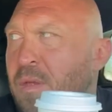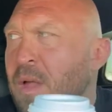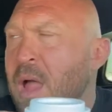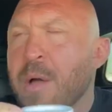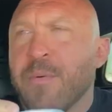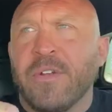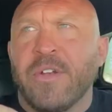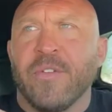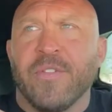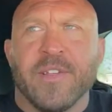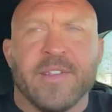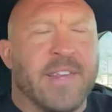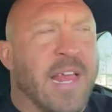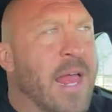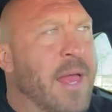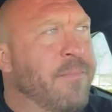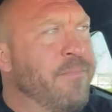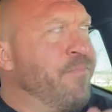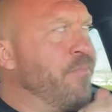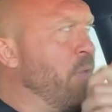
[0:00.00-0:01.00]
I would do the
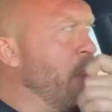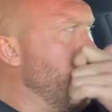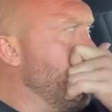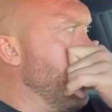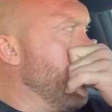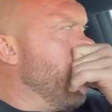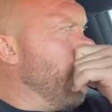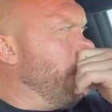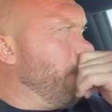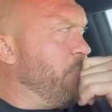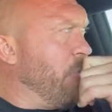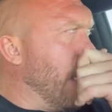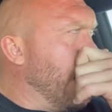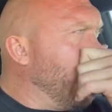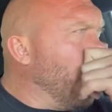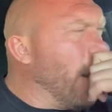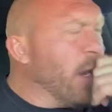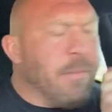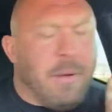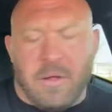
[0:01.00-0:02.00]
same.
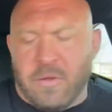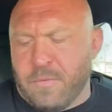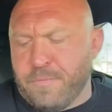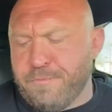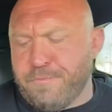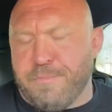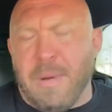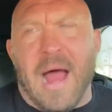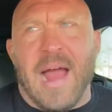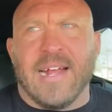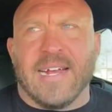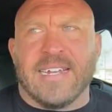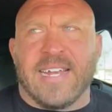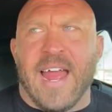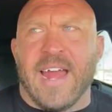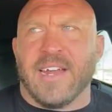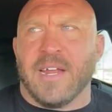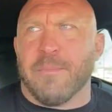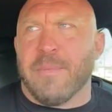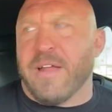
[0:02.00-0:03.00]
I thought about buying a
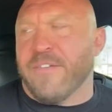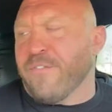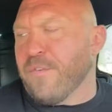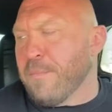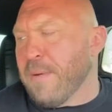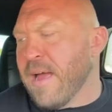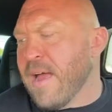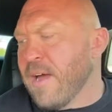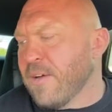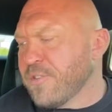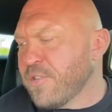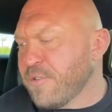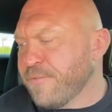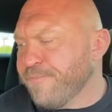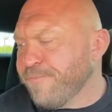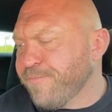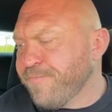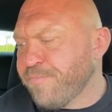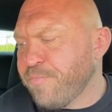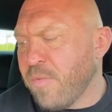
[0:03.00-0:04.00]
tanning bed for my house
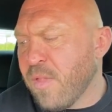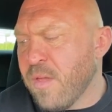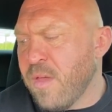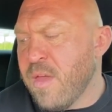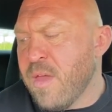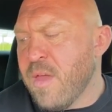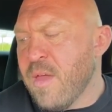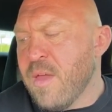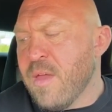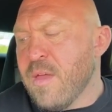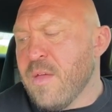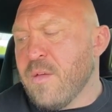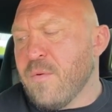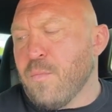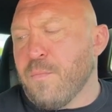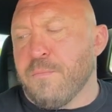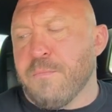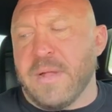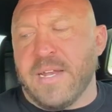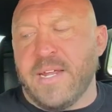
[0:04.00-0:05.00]

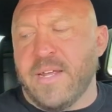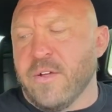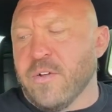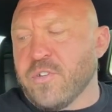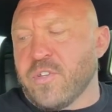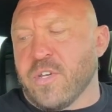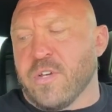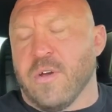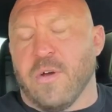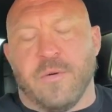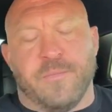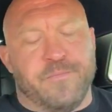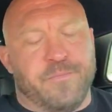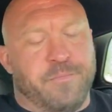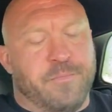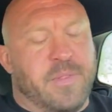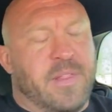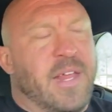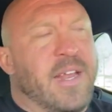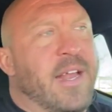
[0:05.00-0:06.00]
many years ago.
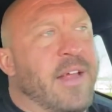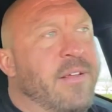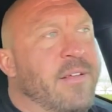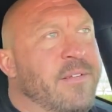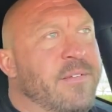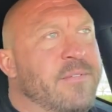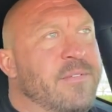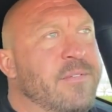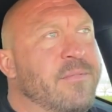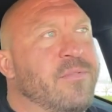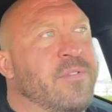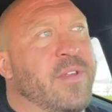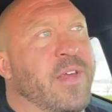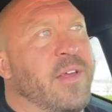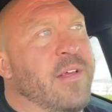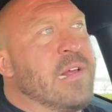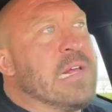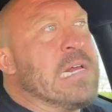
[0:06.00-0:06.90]
But then I was